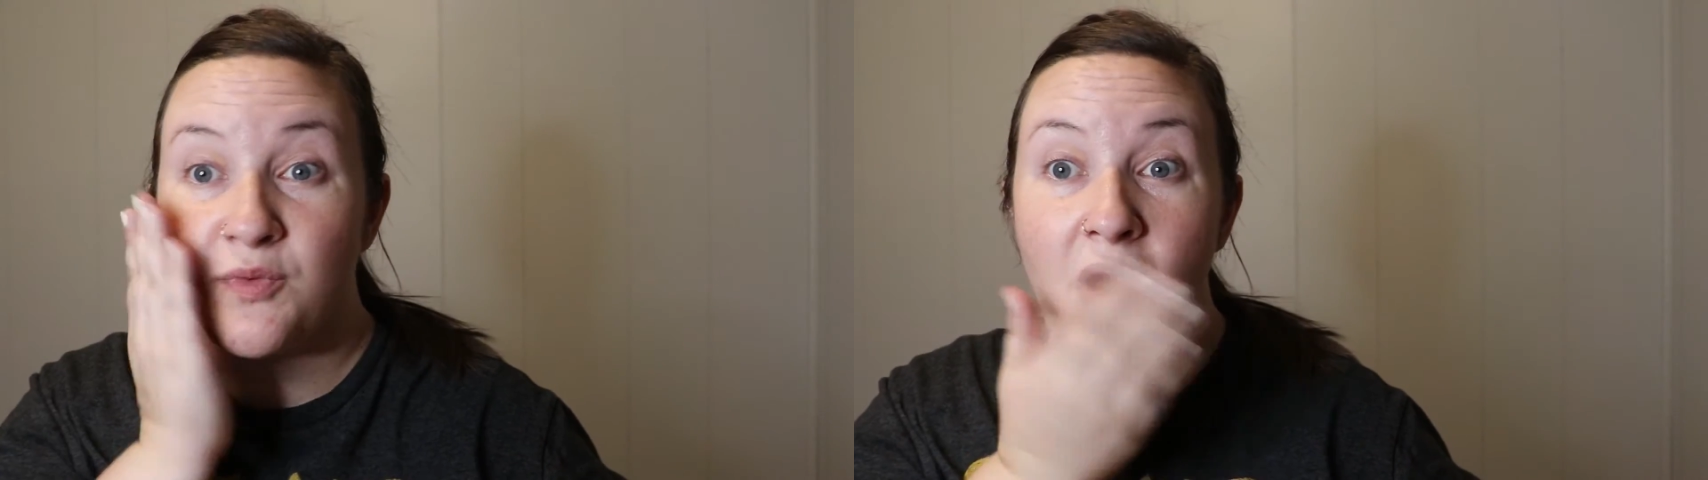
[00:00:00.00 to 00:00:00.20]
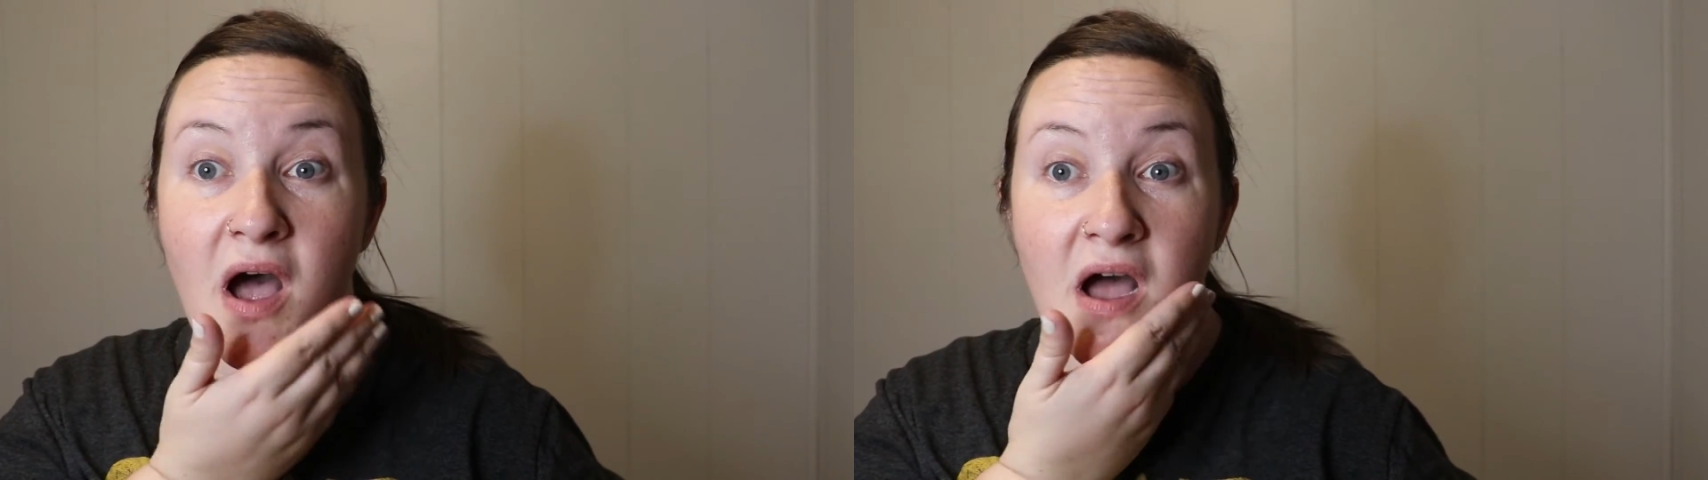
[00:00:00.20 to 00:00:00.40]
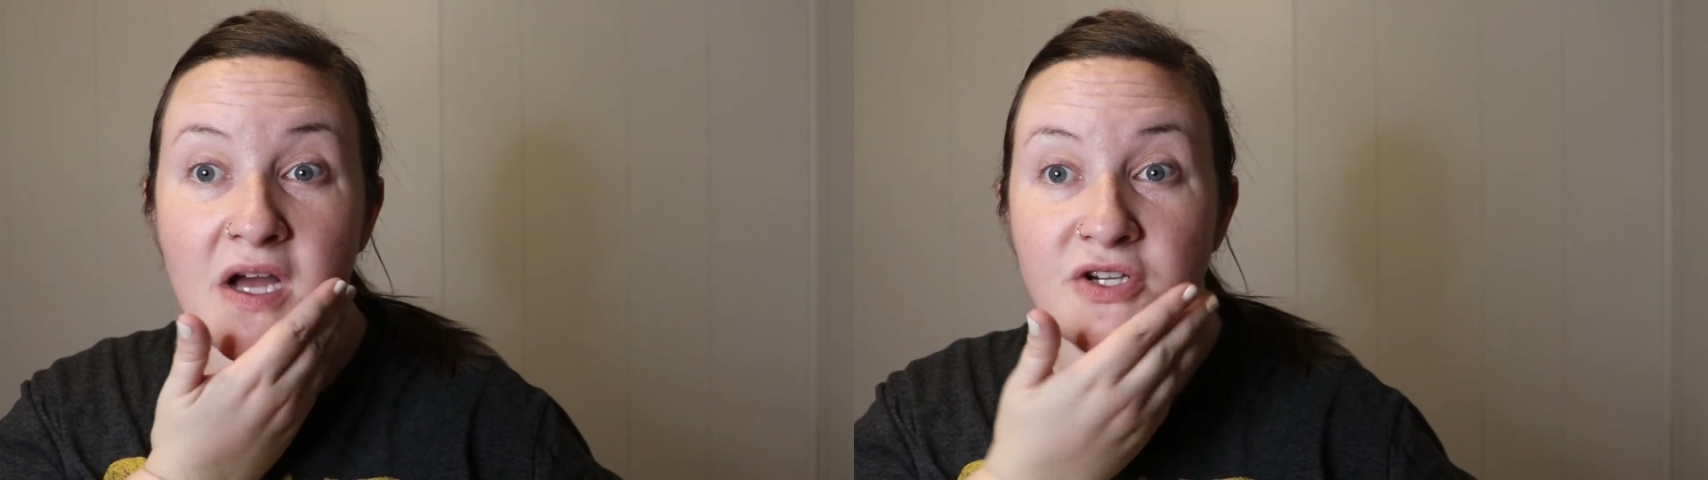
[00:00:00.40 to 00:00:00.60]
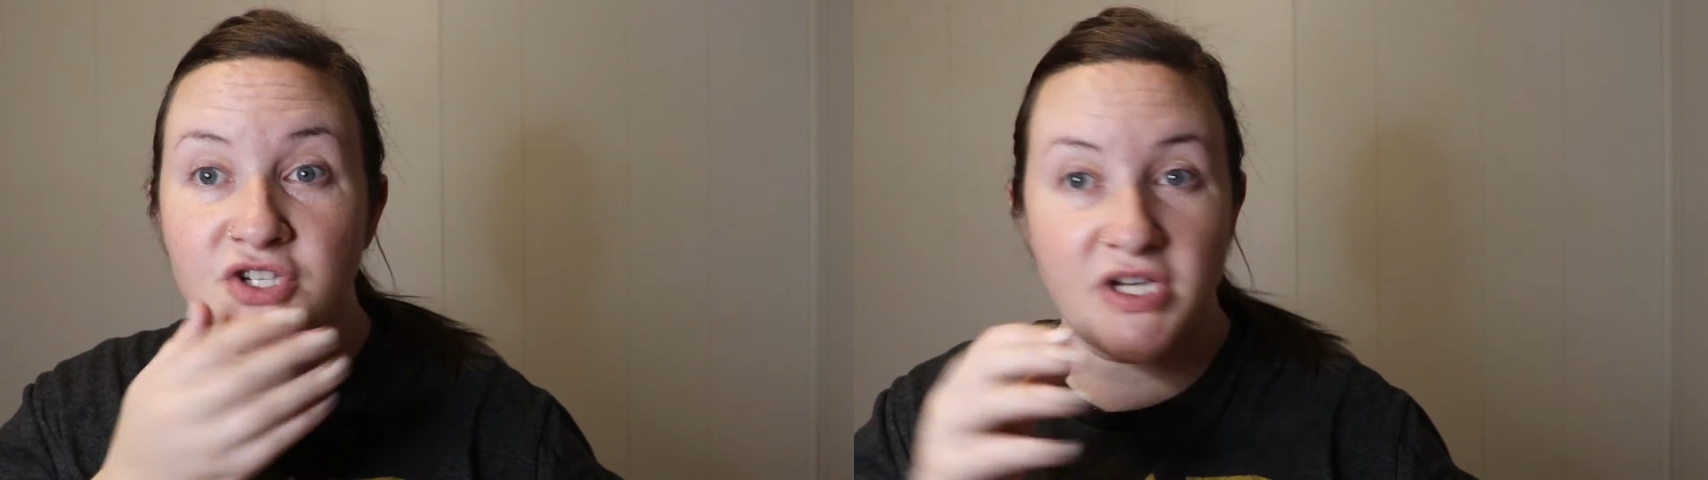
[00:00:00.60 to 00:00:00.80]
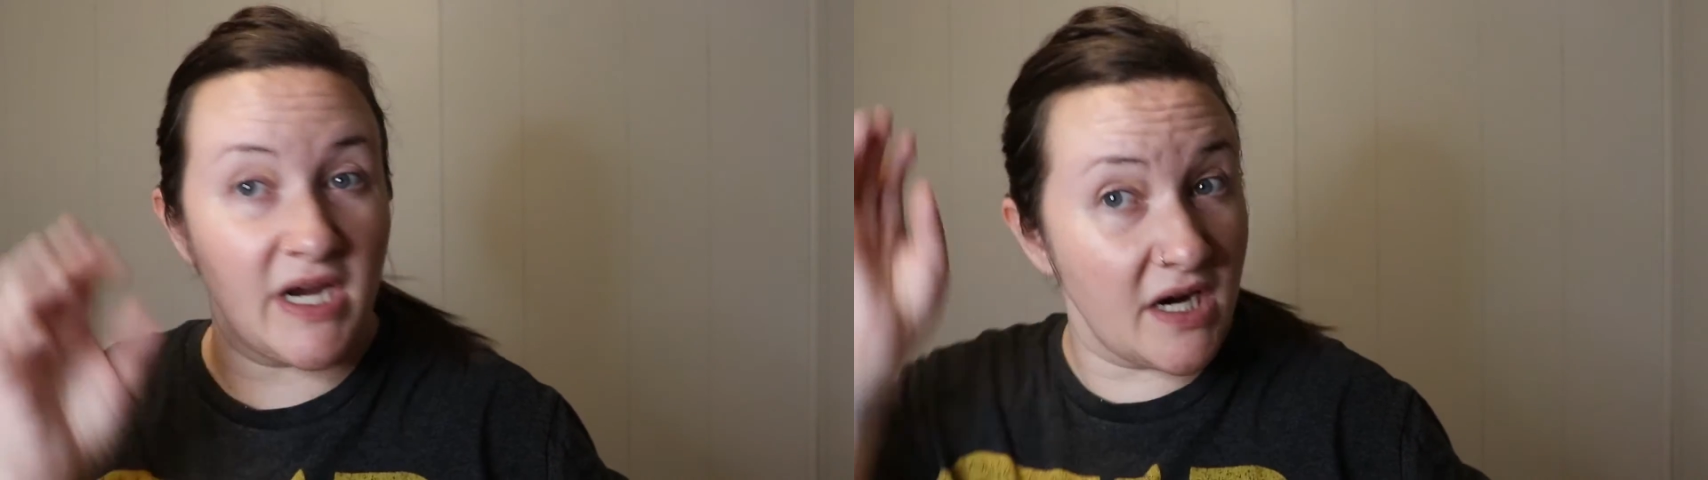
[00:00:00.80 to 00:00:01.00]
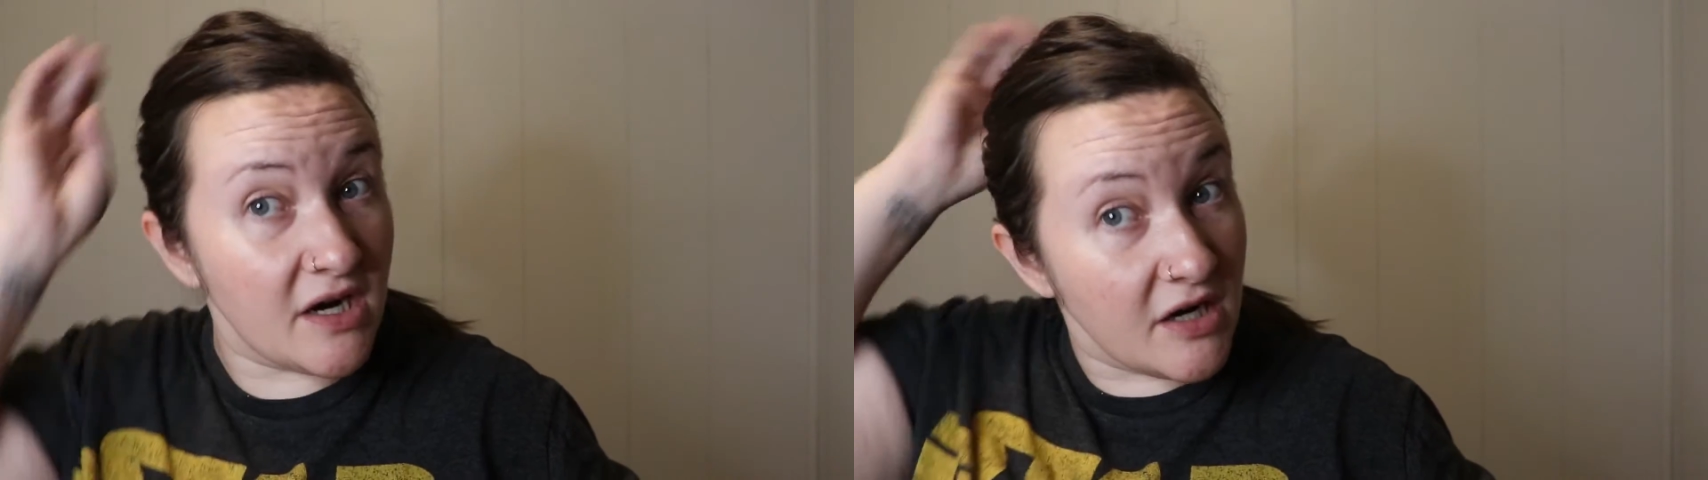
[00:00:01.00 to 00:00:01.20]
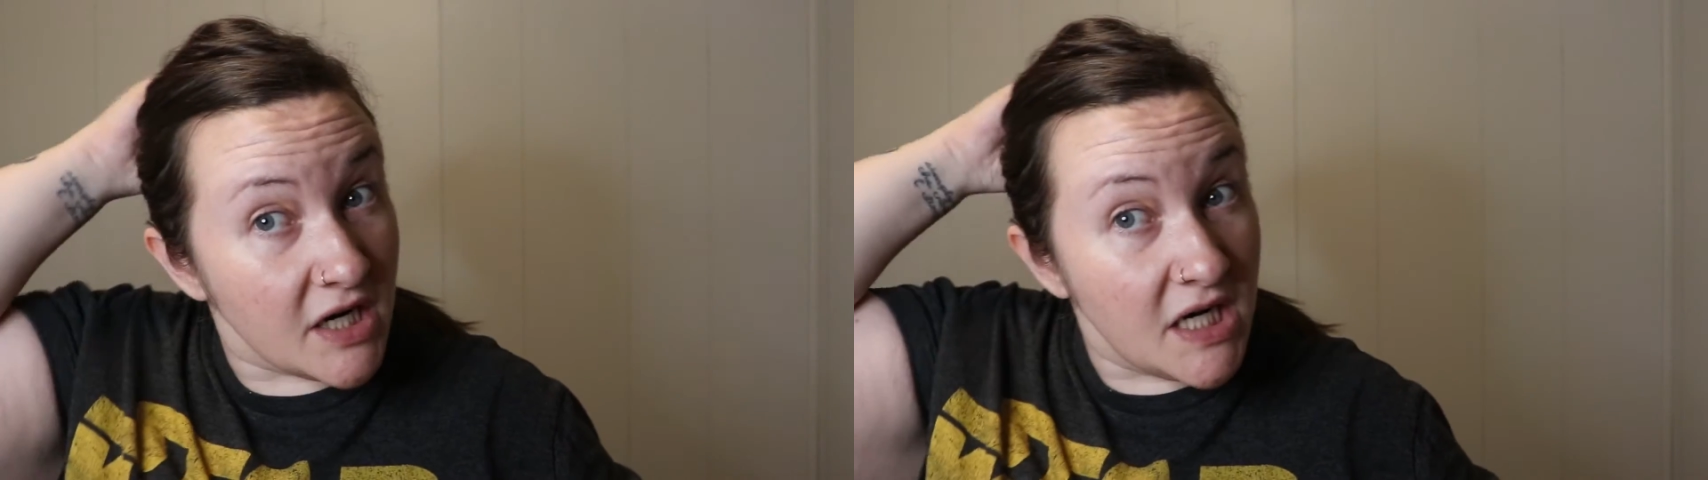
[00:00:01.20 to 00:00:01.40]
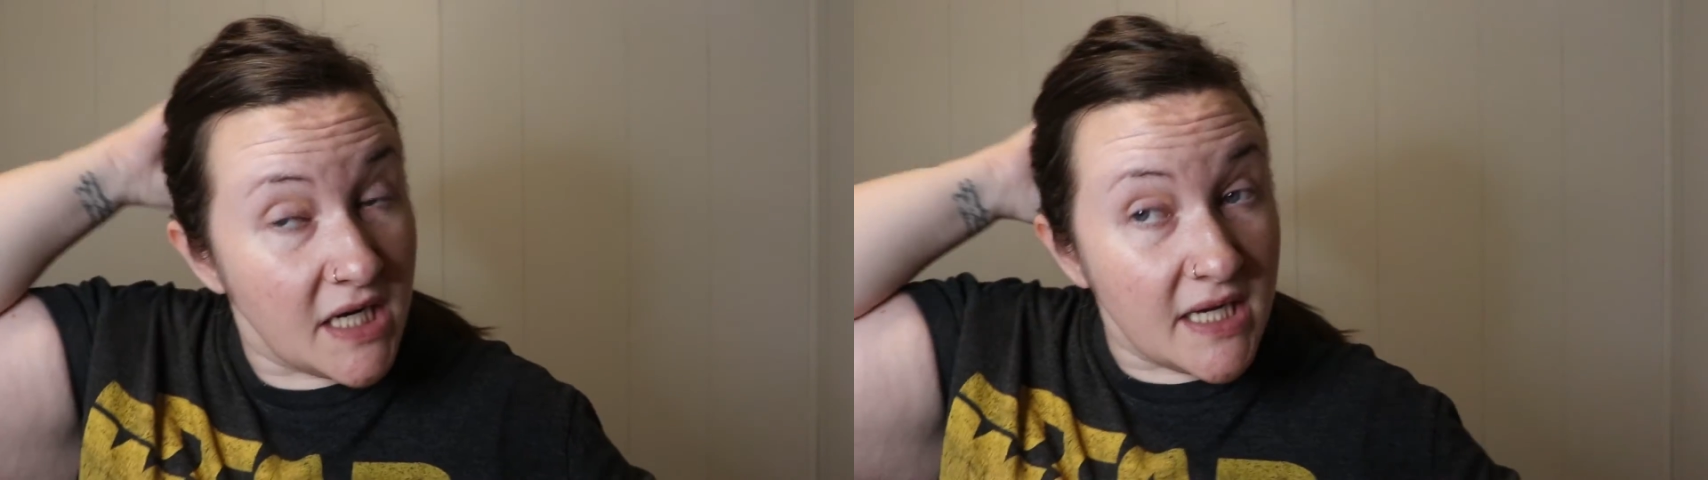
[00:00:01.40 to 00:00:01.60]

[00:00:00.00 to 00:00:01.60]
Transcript: washed, hair